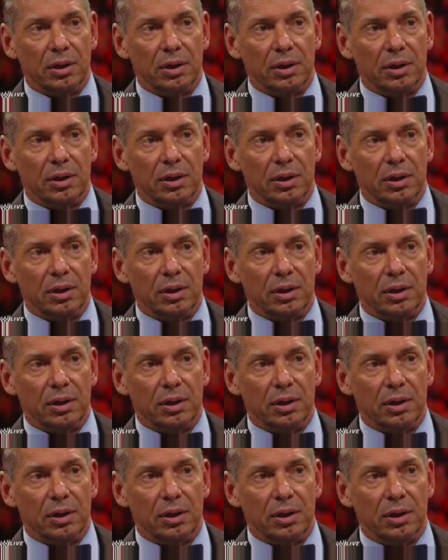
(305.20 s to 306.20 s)

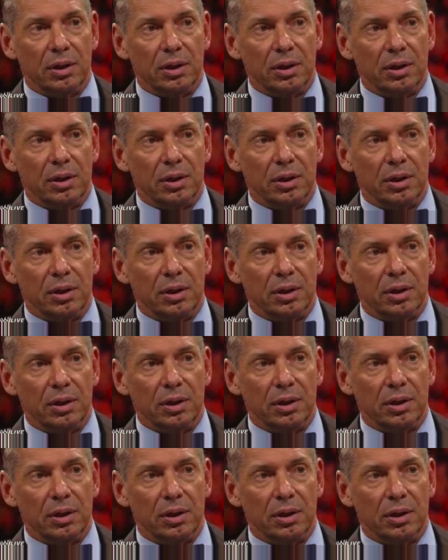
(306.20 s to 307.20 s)

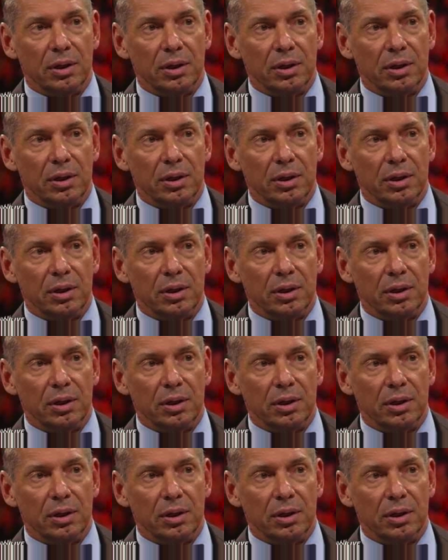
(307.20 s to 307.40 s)
No one is speaking in this clip.